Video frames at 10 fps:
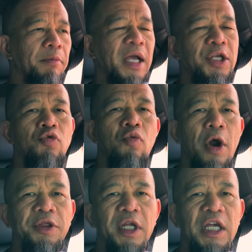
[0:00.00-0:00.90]
By you
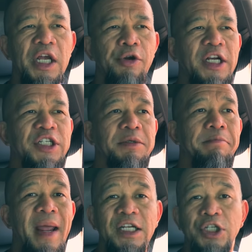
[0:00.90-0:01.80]
wearing the gear, it just
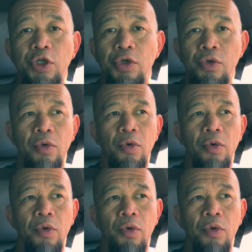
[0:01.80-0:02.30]
makes you